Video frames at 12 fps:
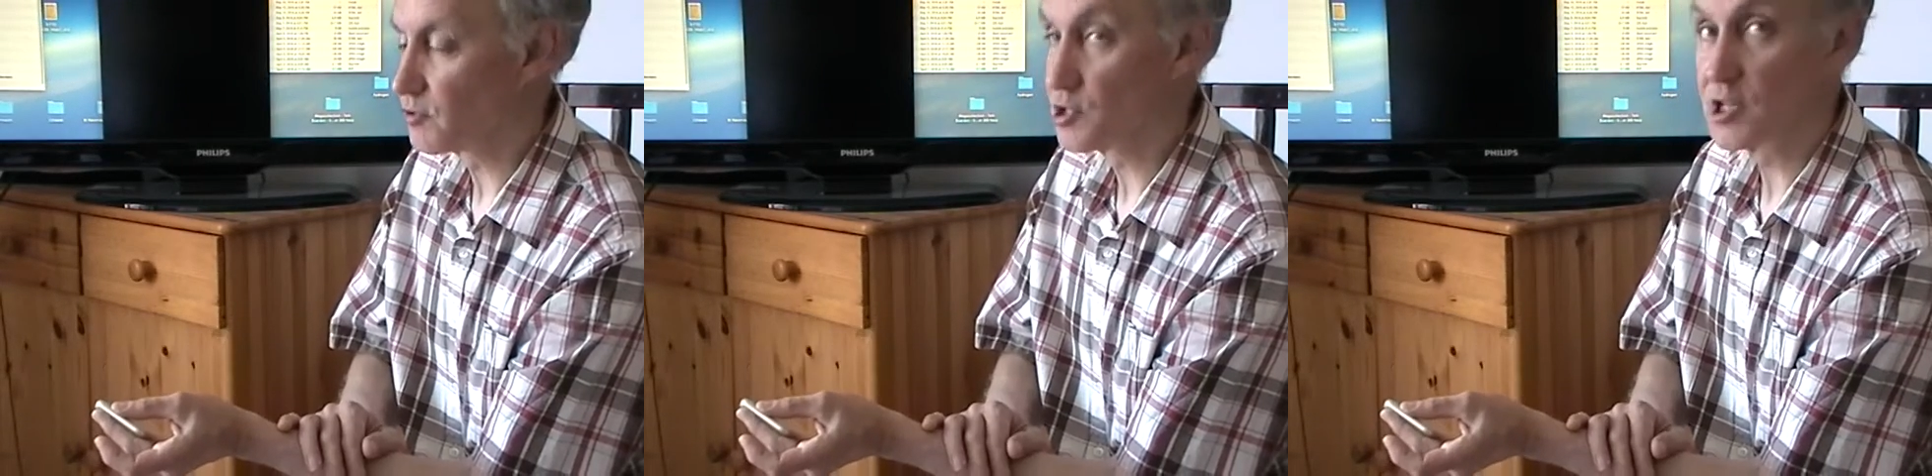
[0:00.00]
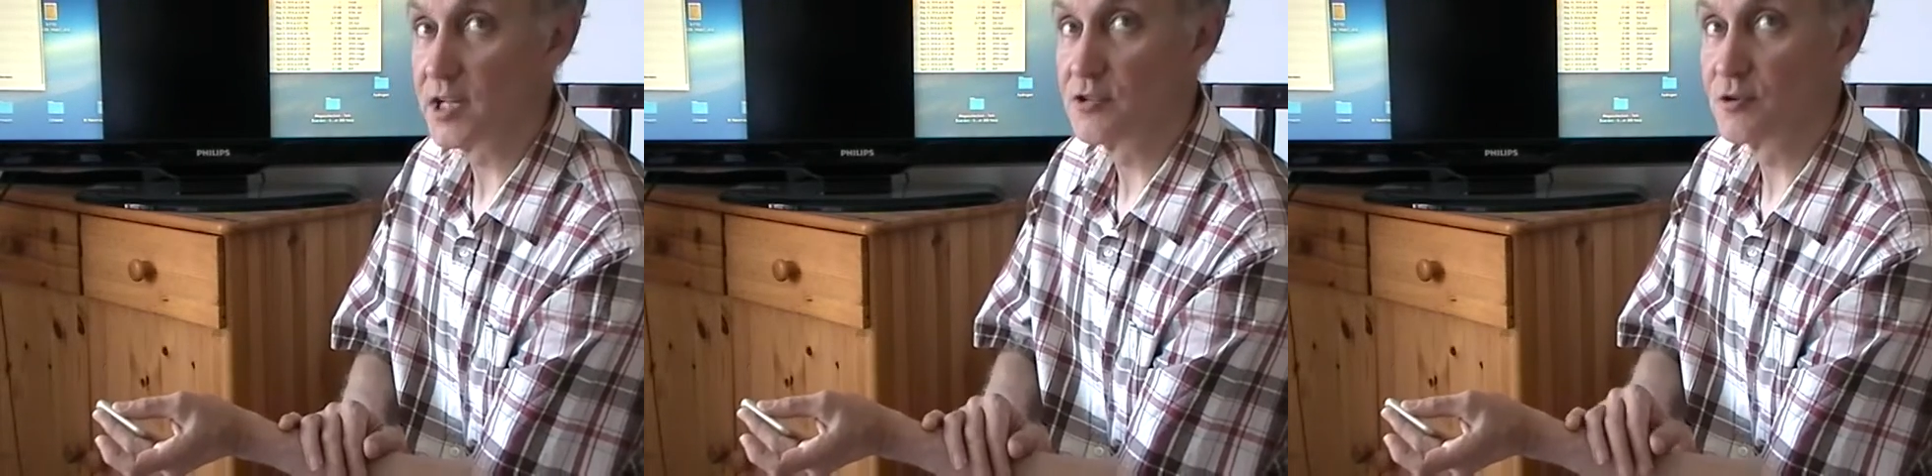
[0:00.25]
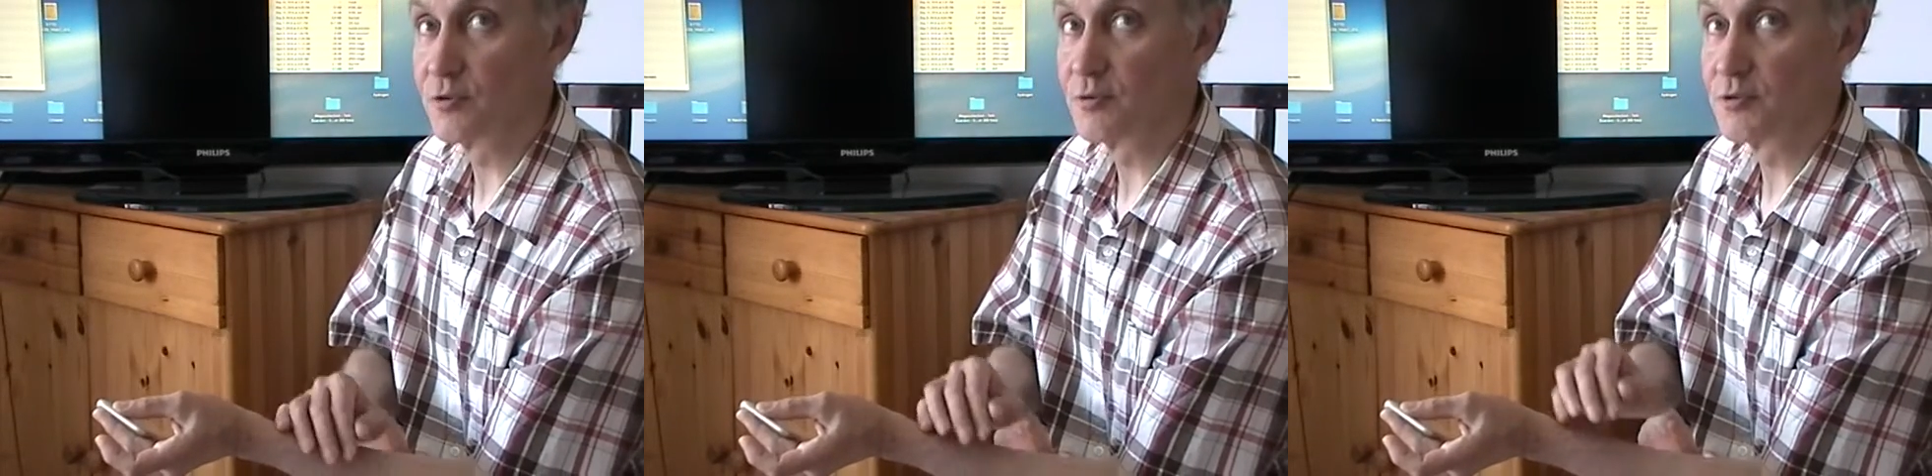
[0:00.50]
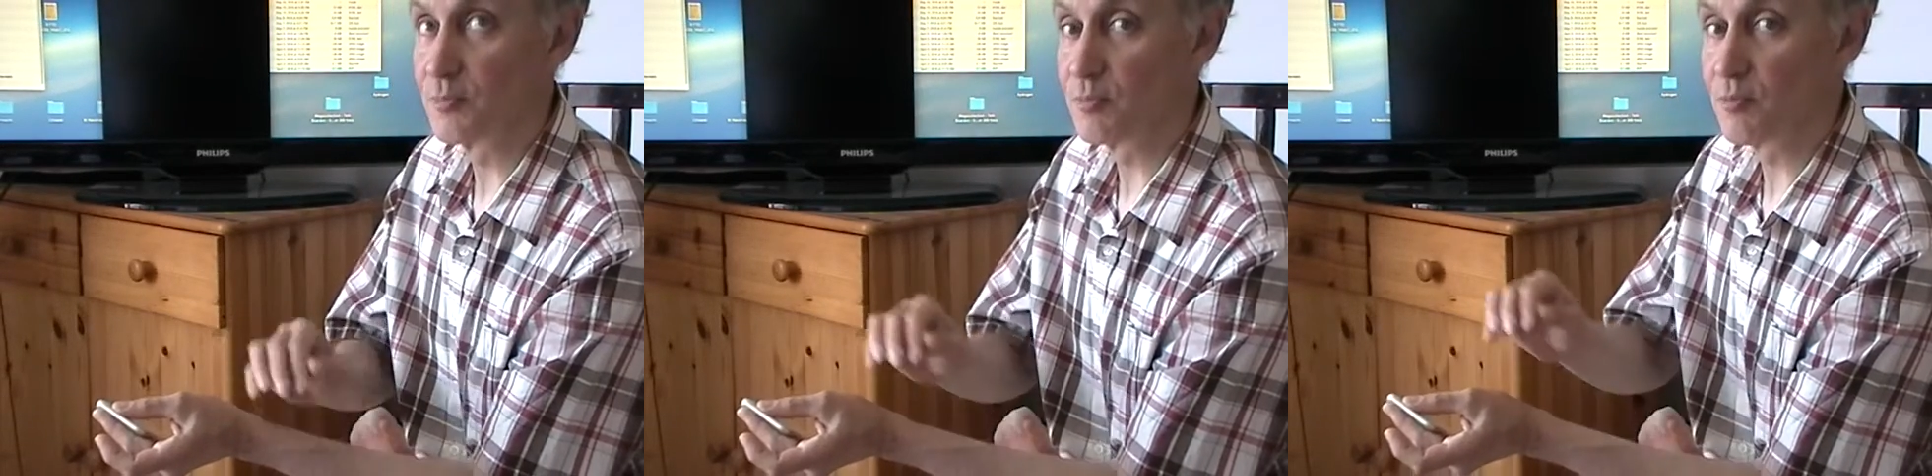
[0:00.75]
change the,
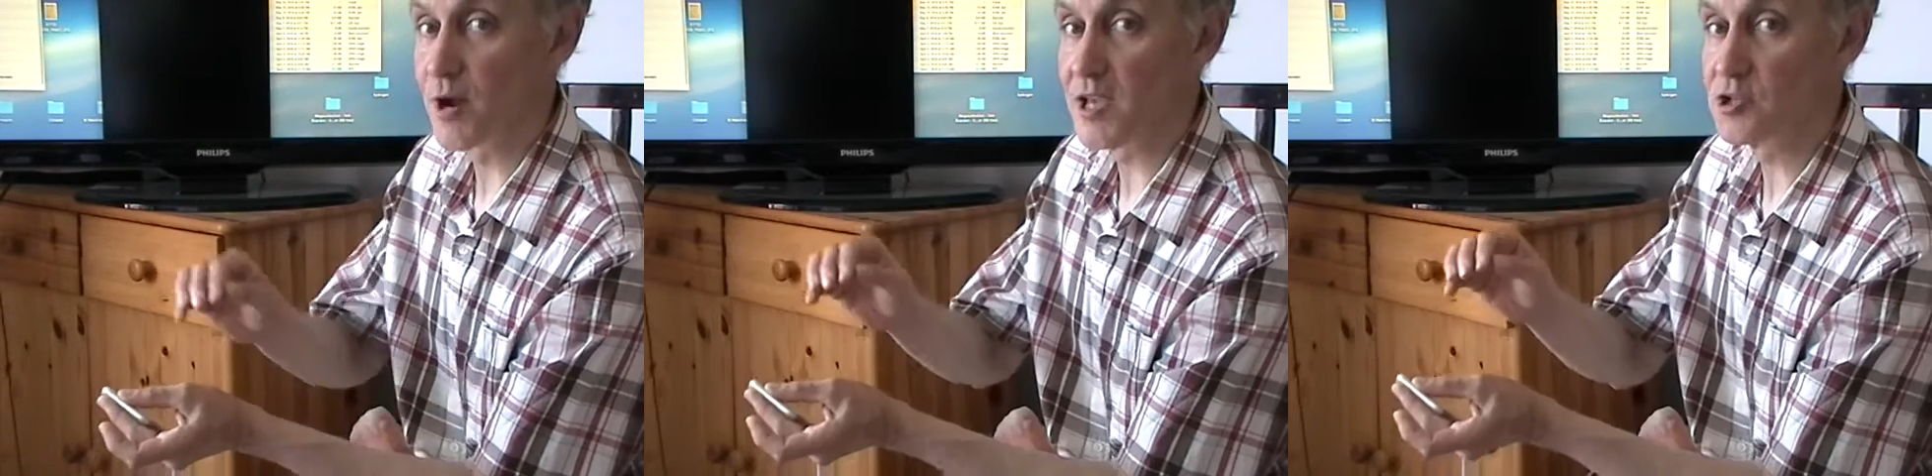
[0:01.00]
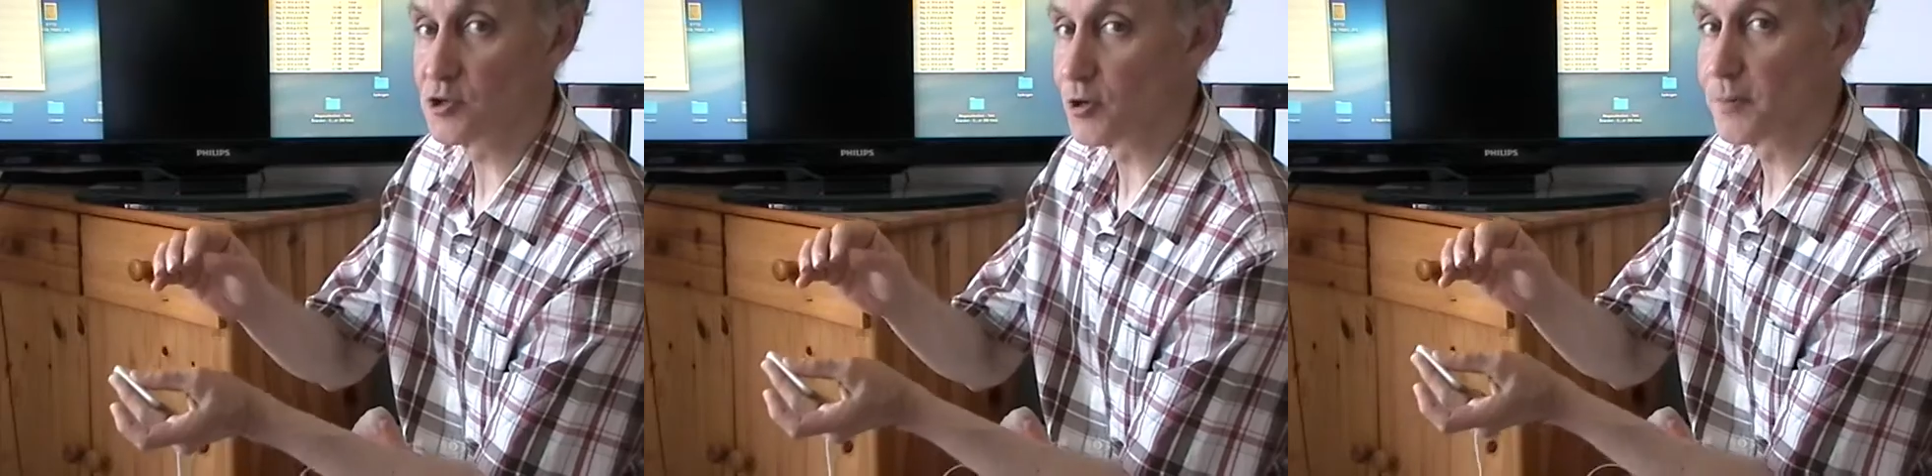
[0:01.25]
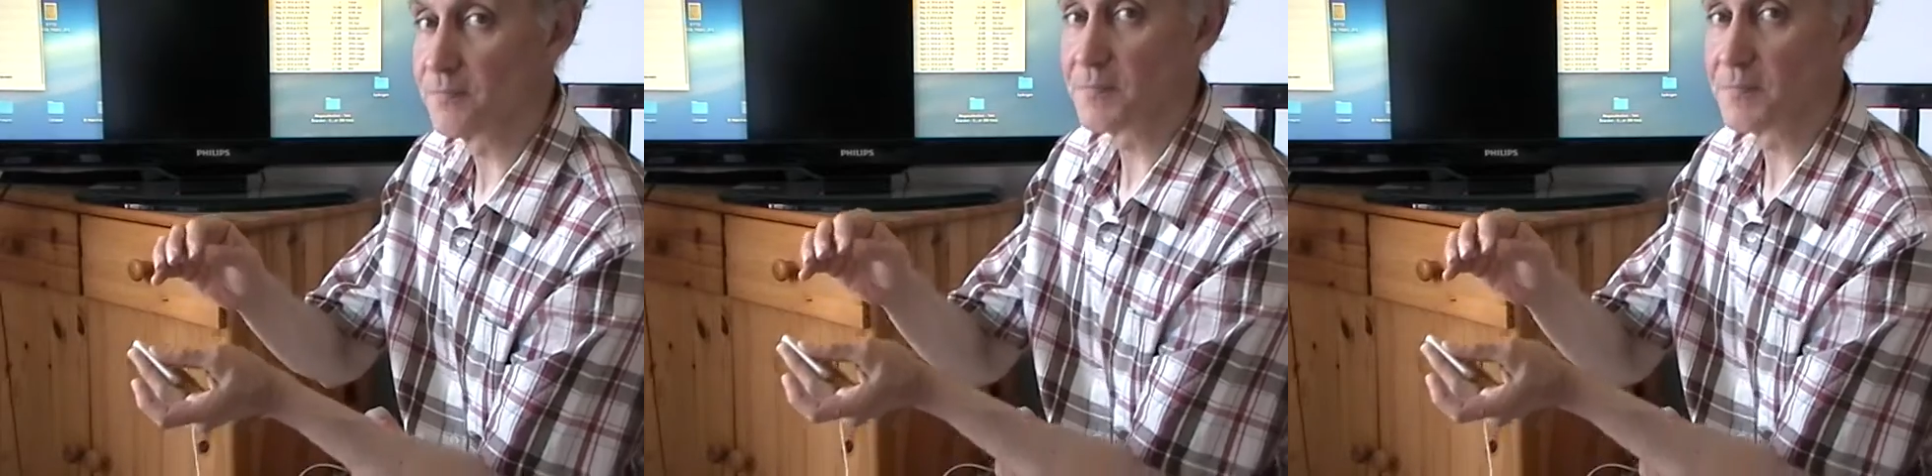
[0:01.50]
the pressure